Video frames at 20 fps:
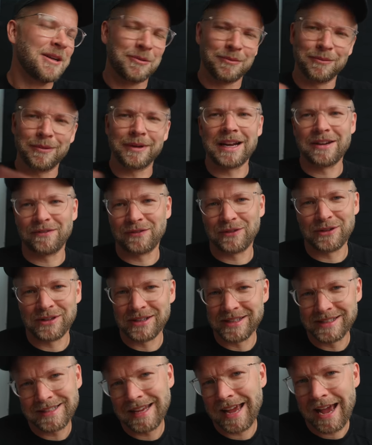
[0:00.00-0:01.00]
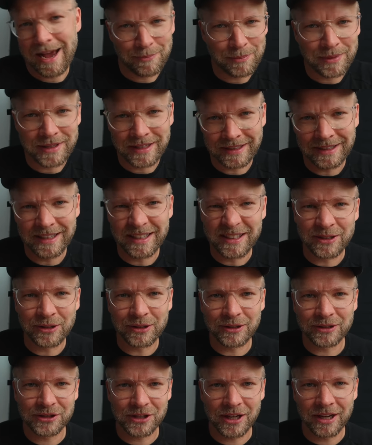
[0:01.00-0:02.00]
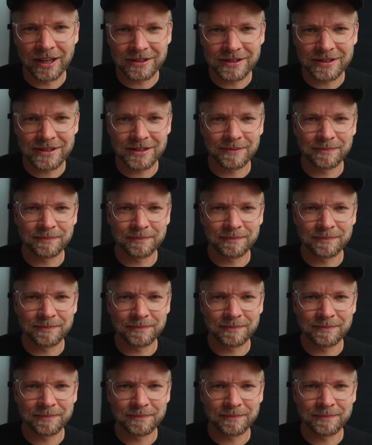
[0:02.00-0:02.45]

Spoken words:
whatever is happening in your shots.